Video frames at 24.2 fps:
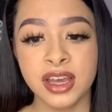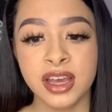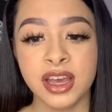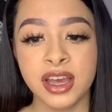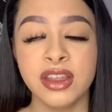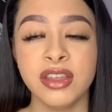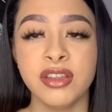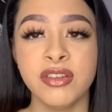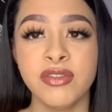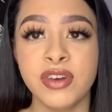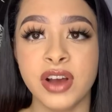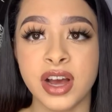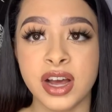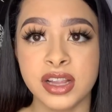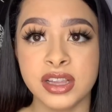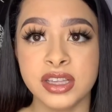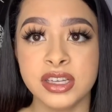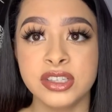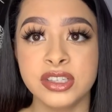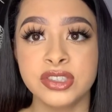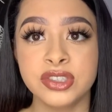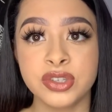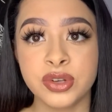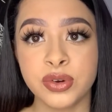In the valley,
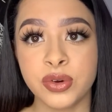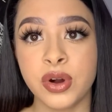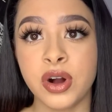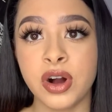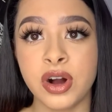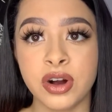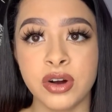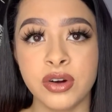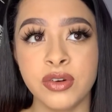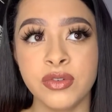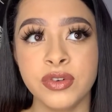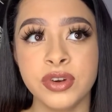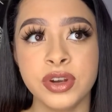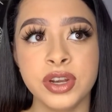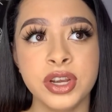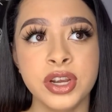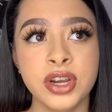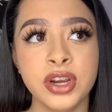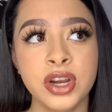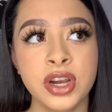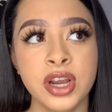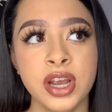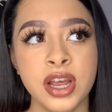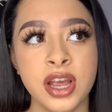it's so hot over
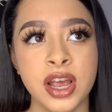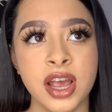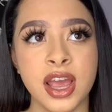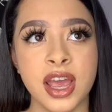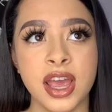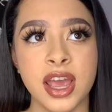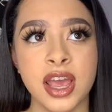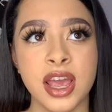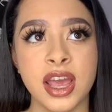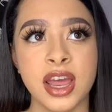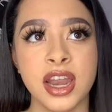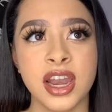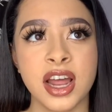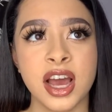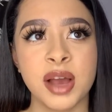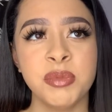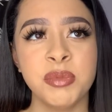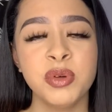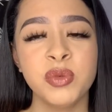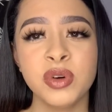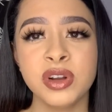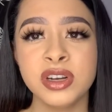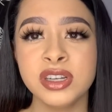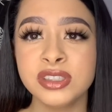here, and I've
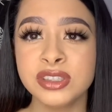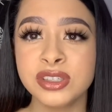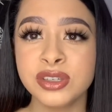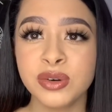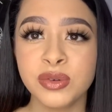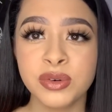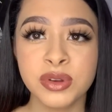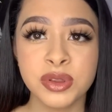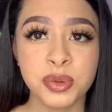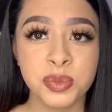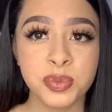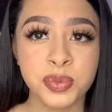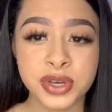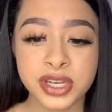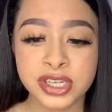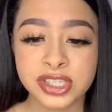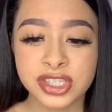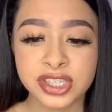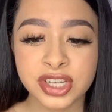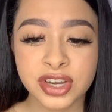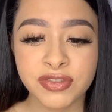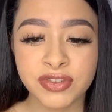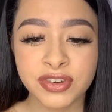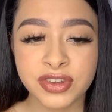been wanting to go to the beach
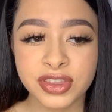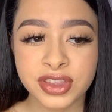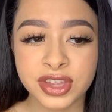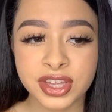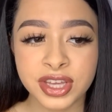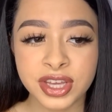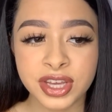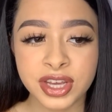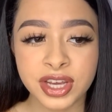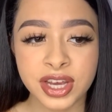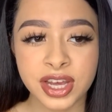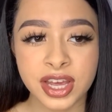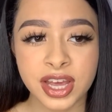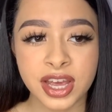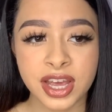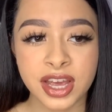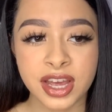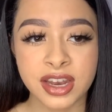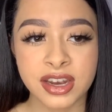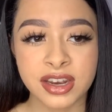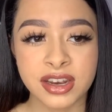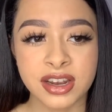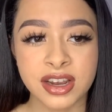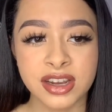and everything,
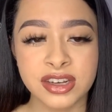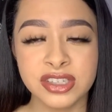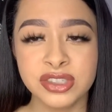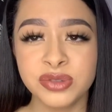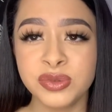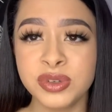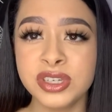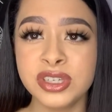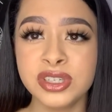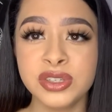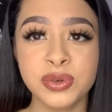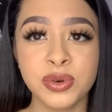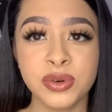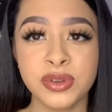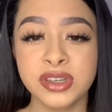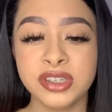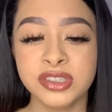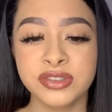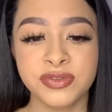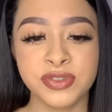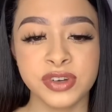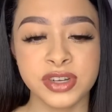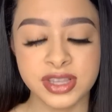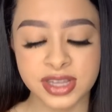and I just want to do all
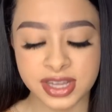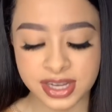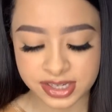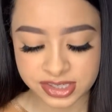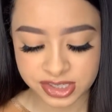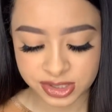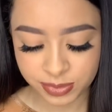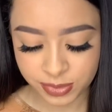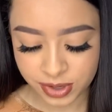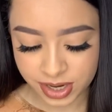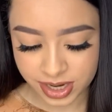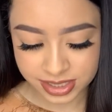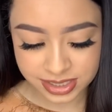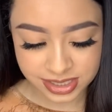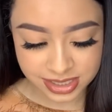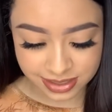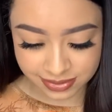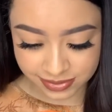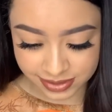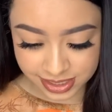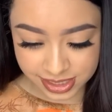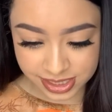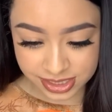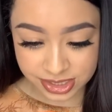these fun like summer
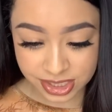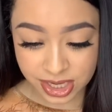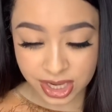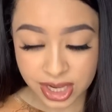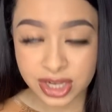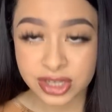activities.